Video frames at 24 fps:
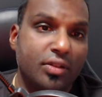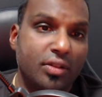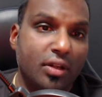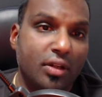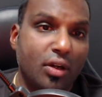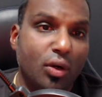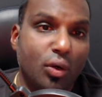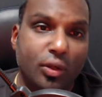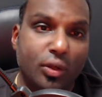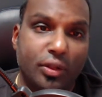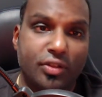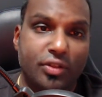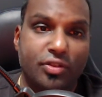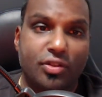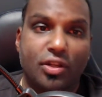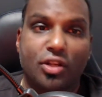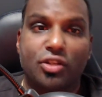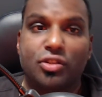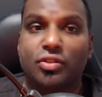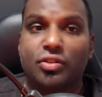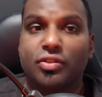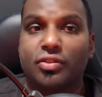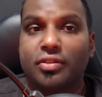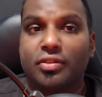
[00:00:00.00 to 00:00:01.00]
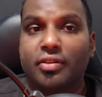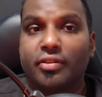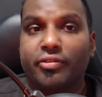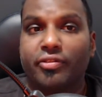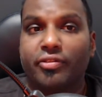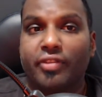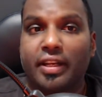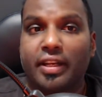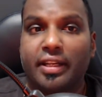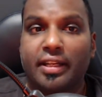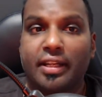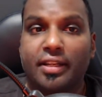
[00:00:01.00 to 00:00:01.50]
organizations is a
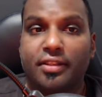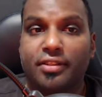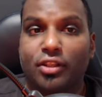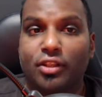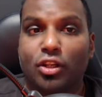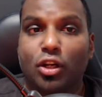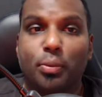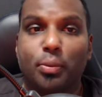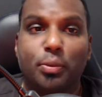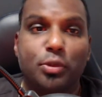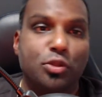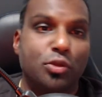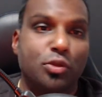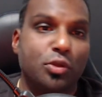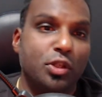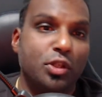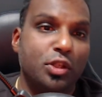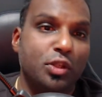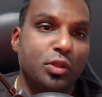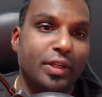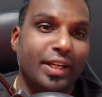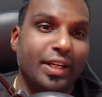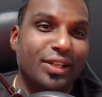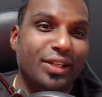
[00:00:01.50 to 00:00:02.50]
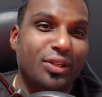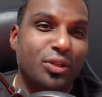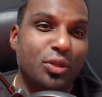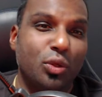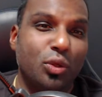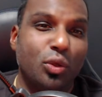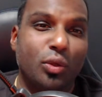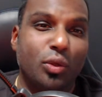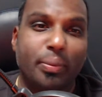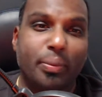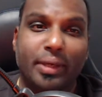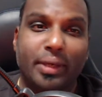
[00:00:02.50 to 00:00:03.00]
fantastic opportunity to get to
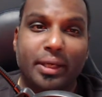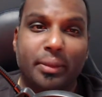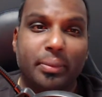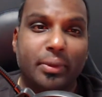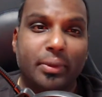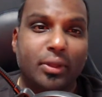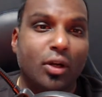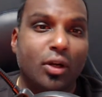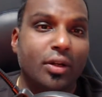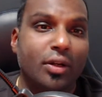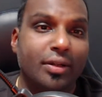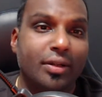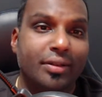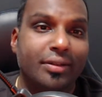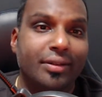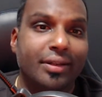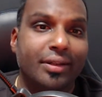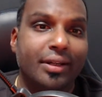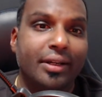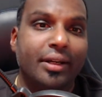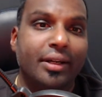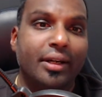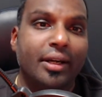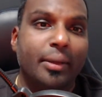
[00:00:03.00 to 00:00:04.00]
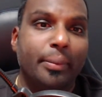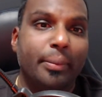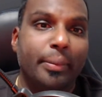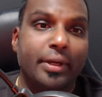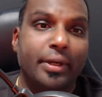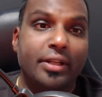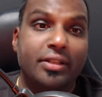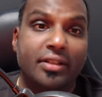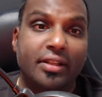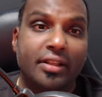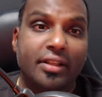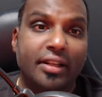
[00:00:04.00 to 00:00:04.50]
know the people on a
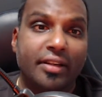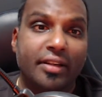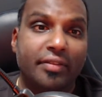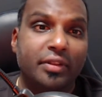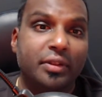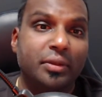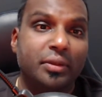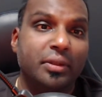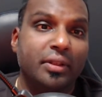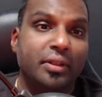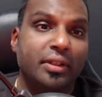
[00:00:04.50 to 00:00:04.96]
personal level.